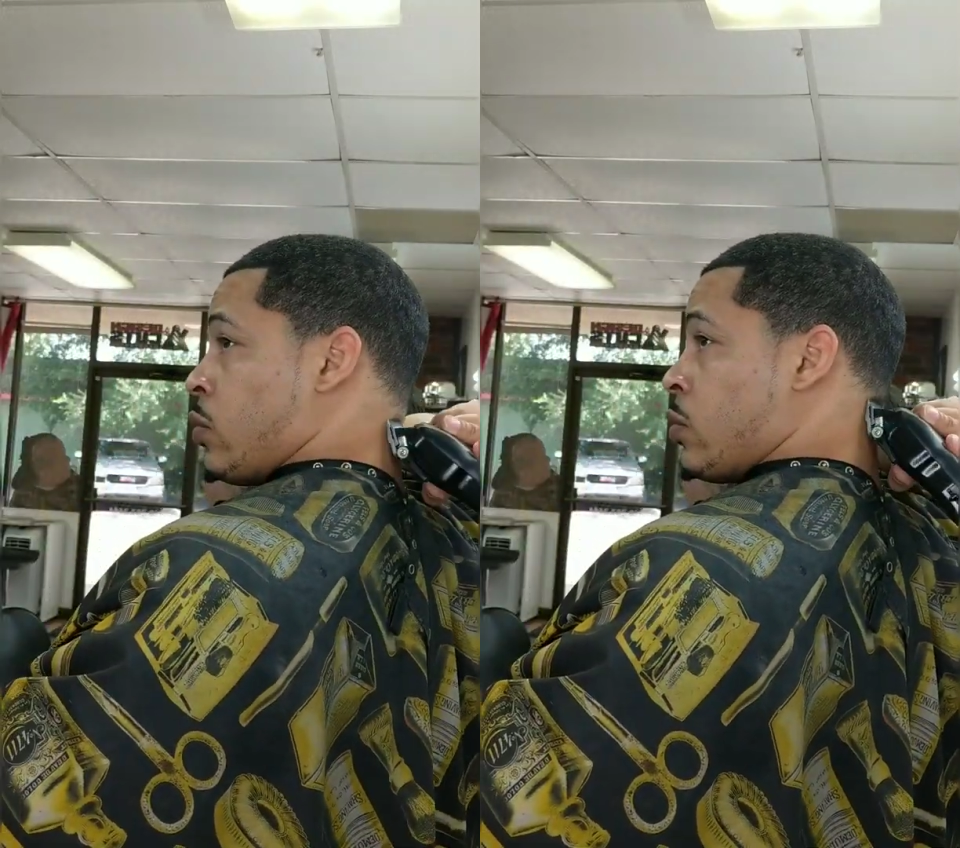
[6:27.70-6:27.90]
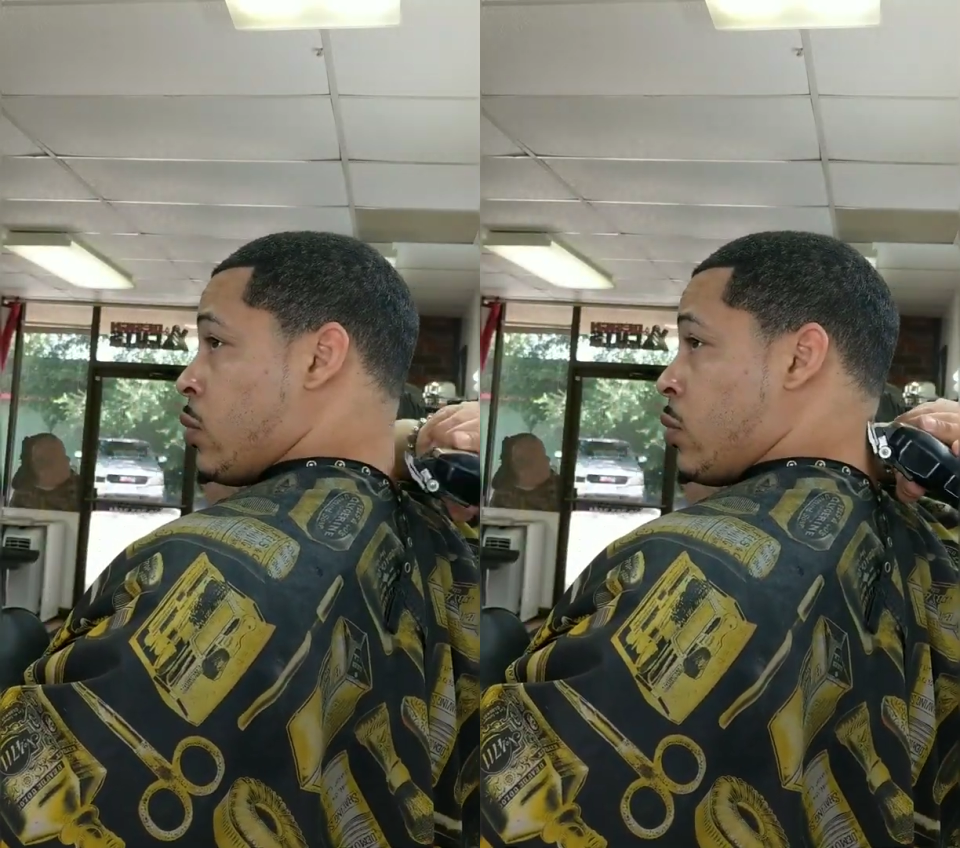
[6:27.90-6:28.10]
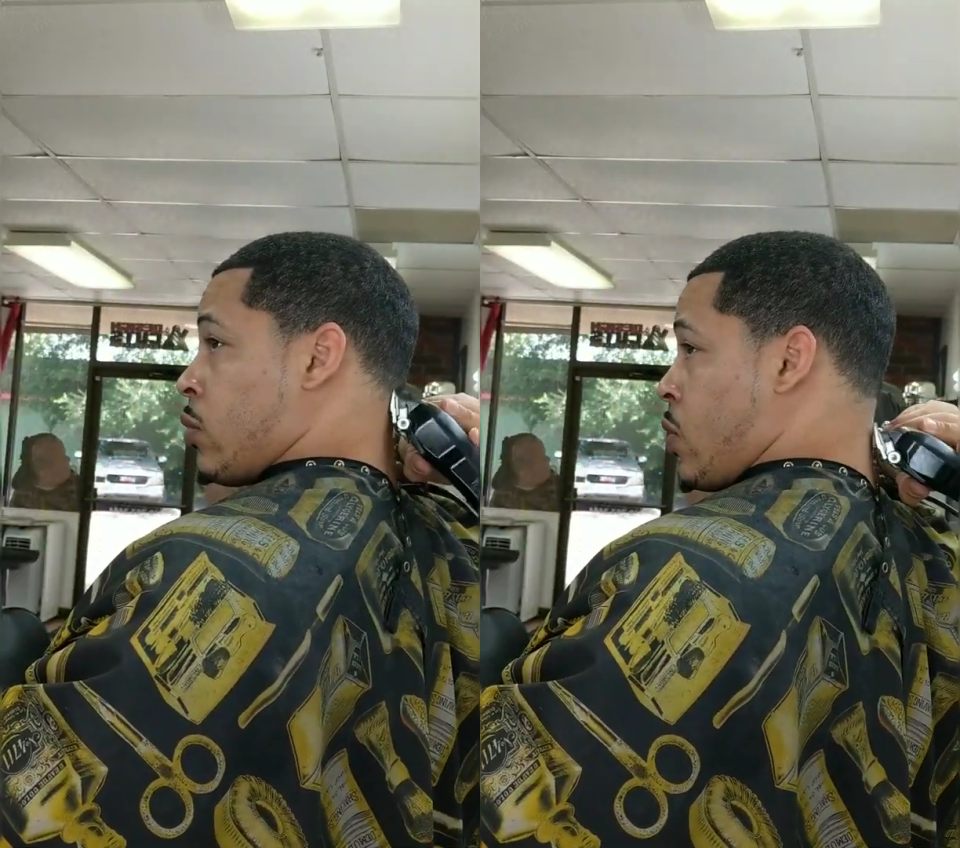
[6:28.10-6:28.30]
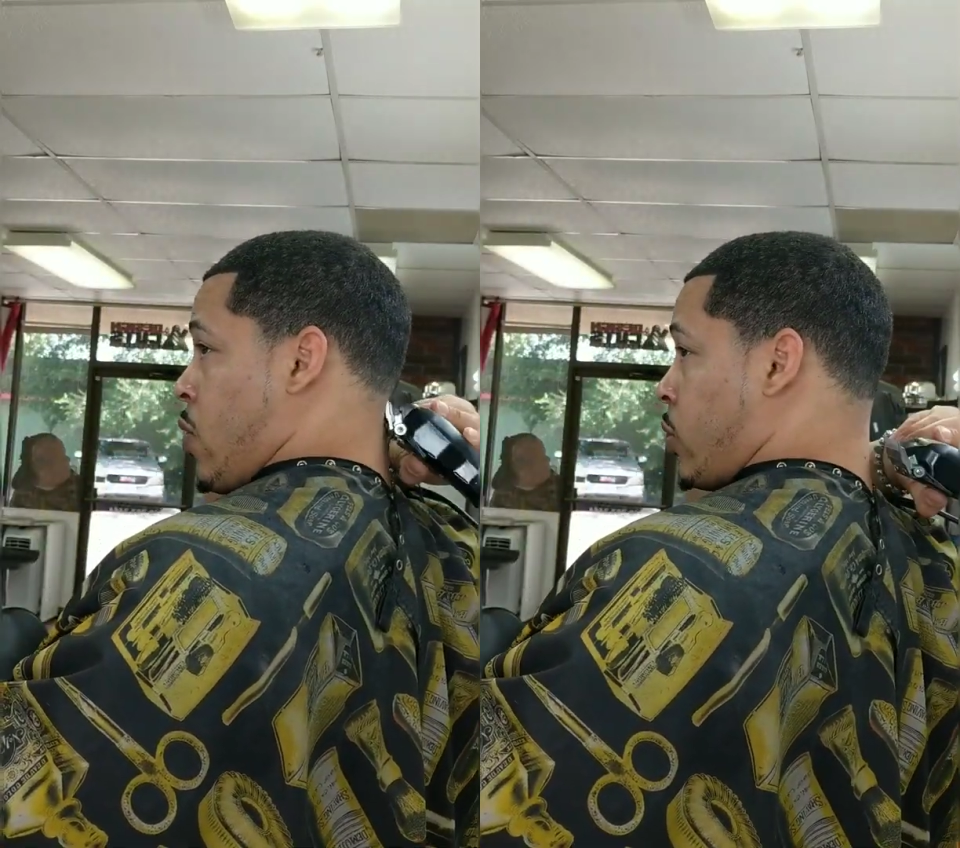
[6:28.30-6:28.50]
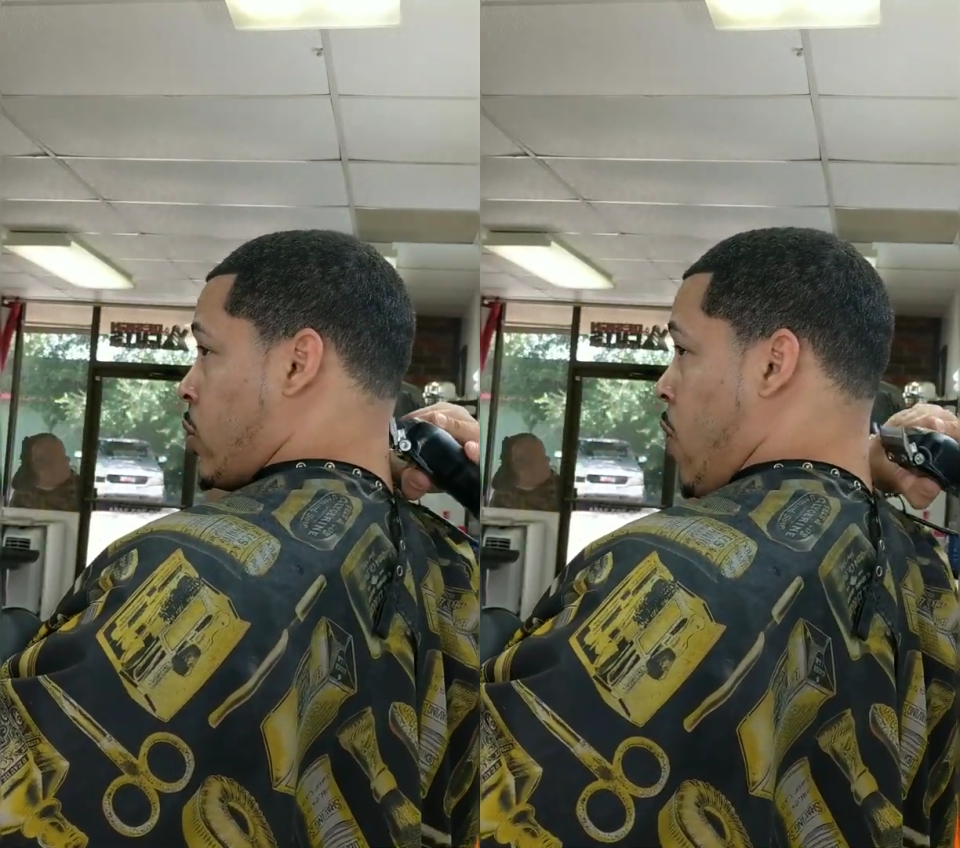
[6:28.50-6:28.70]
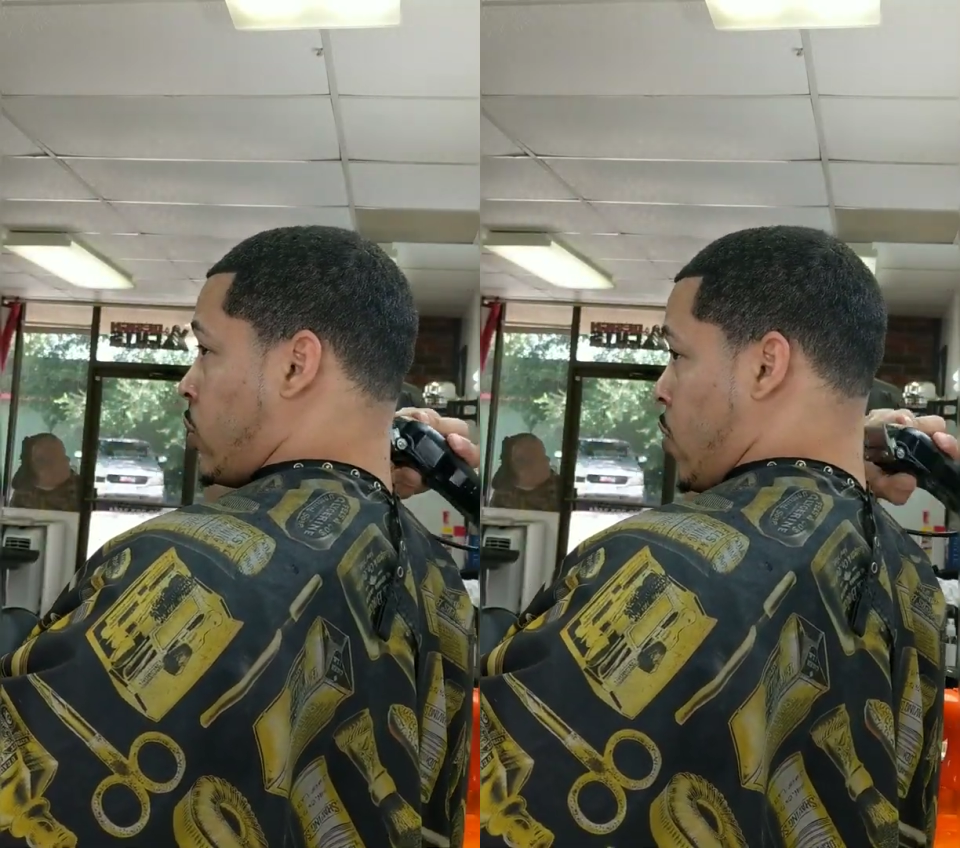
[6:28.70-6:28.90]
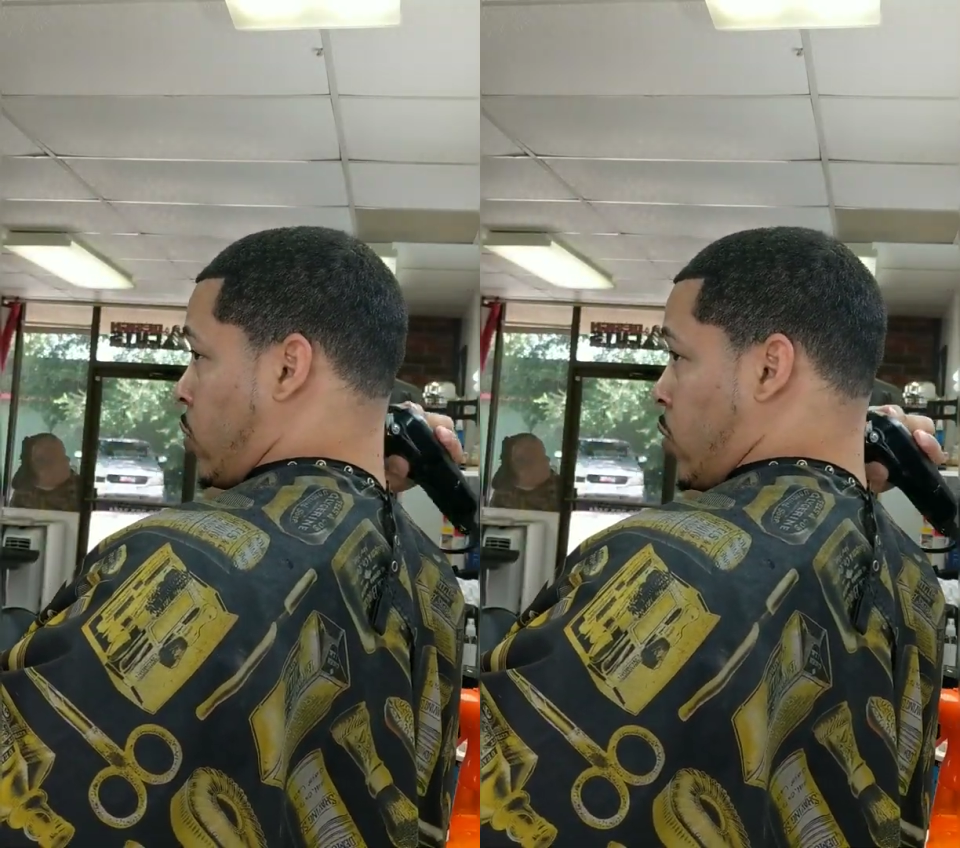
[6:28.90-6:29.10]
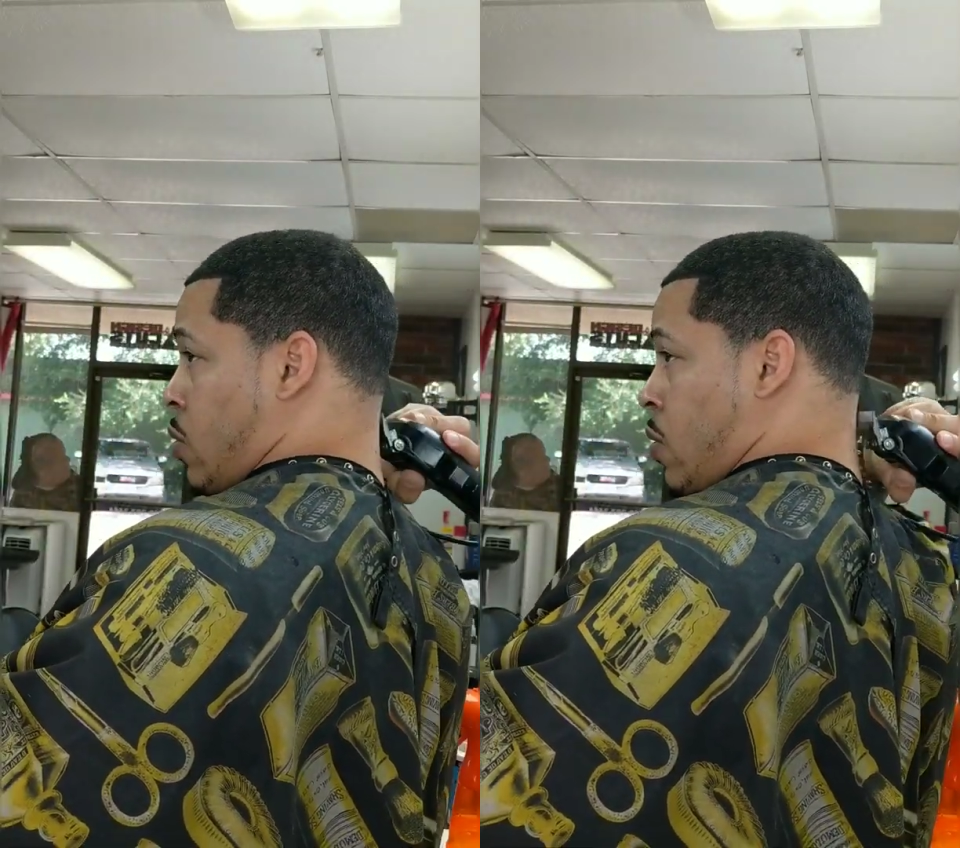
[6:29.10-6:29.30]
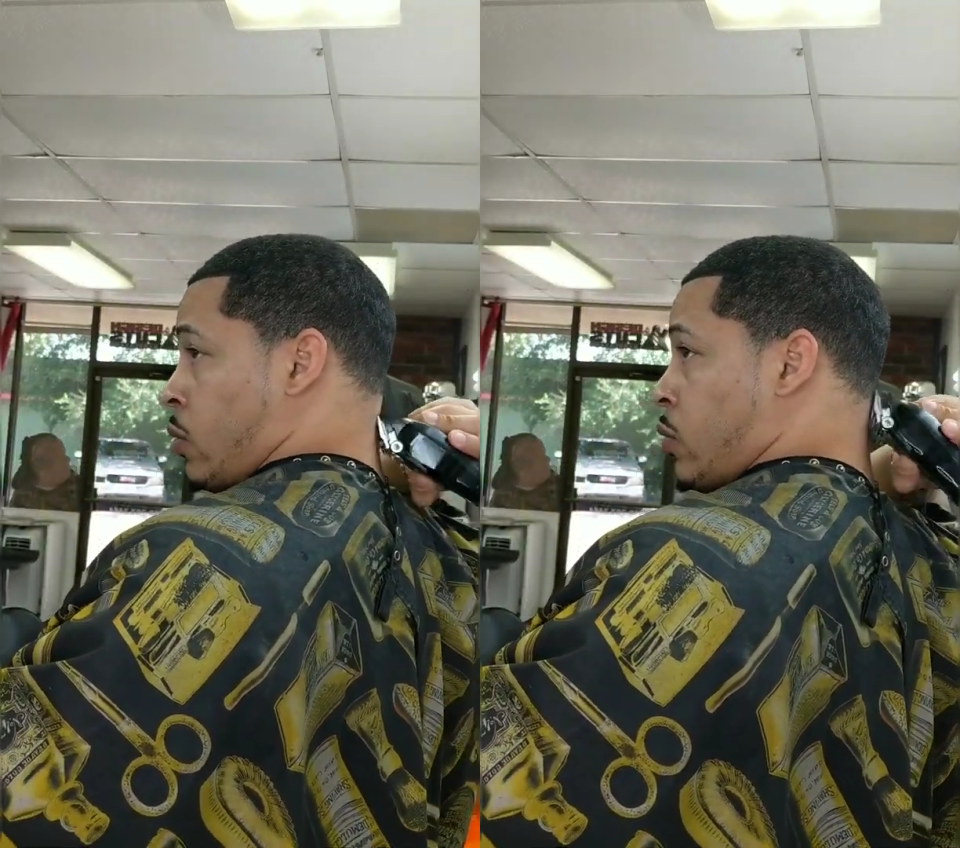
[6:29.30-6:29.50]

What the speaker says: And now we're starting